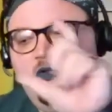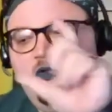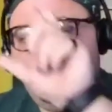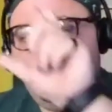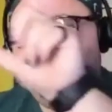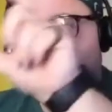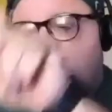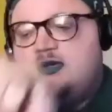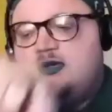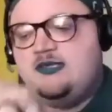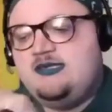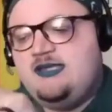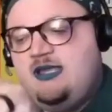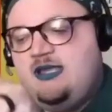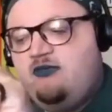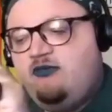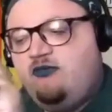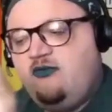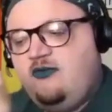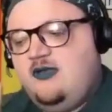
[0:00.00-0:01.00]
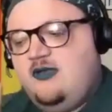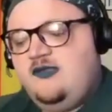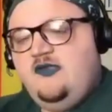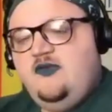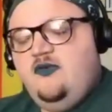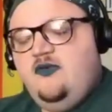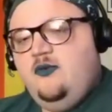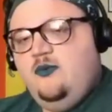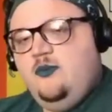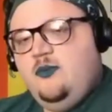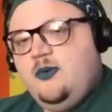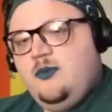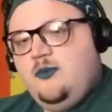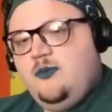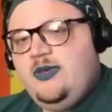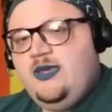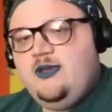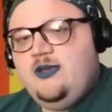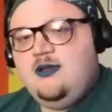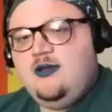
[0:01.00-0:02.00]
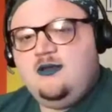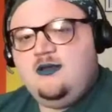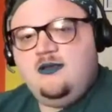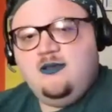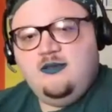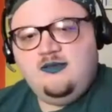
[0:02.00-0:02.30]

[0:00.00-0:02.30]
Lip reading: who were dangerous, who were weird.